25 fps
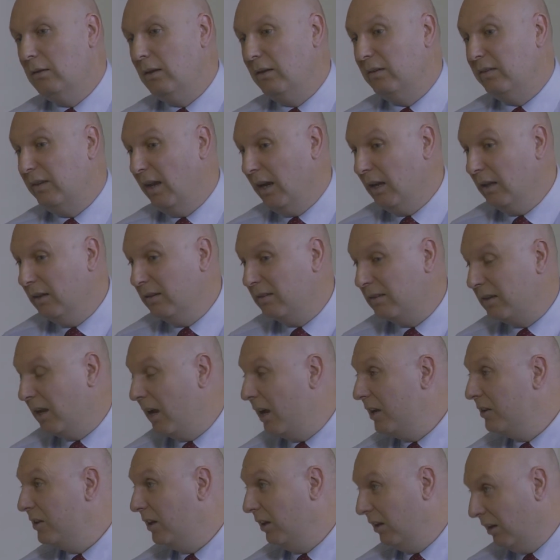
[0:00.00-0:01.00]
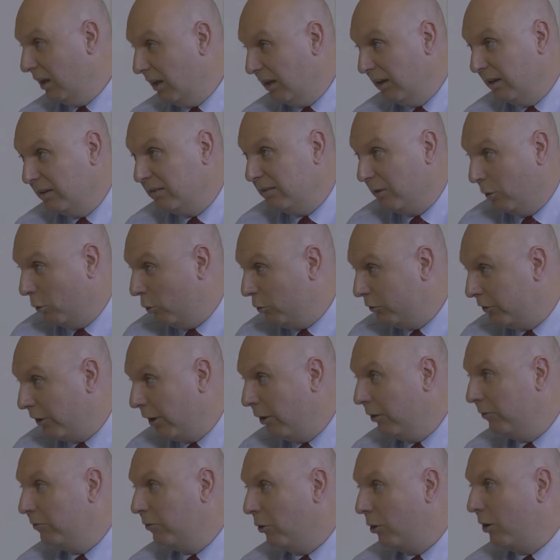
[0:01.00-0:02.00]
The second stage, and it's
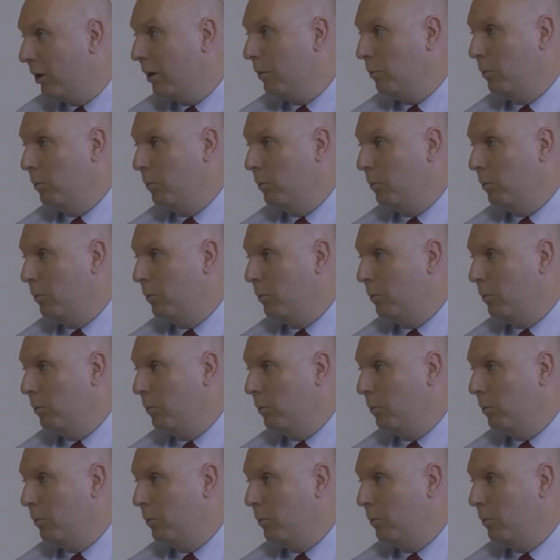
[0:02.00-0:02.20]
also very